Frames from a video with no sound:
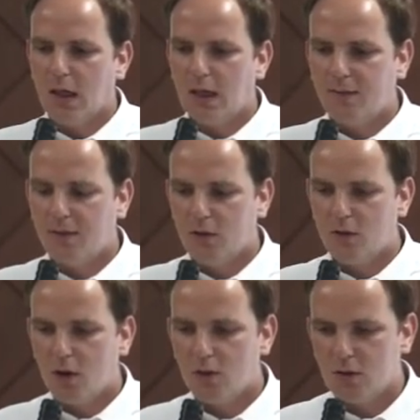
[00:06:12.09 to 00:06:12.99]
if you
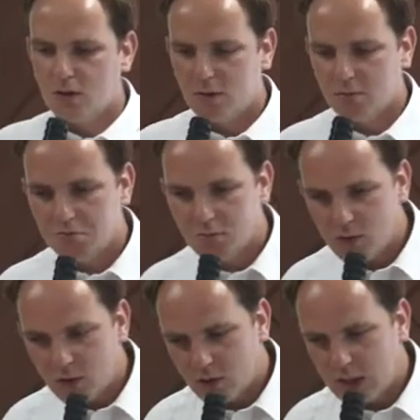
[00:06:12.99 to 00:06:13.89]
don't
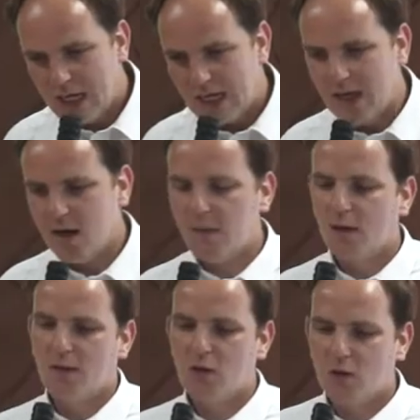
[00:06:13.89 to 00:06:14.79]
take care
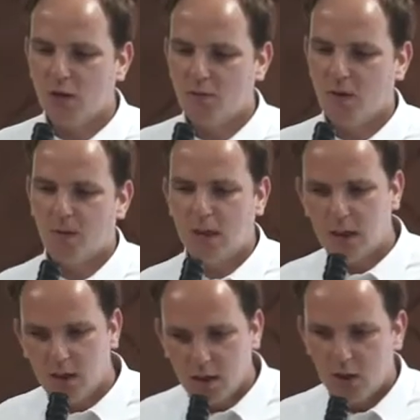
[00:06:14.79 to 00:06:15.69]
about the soil properly,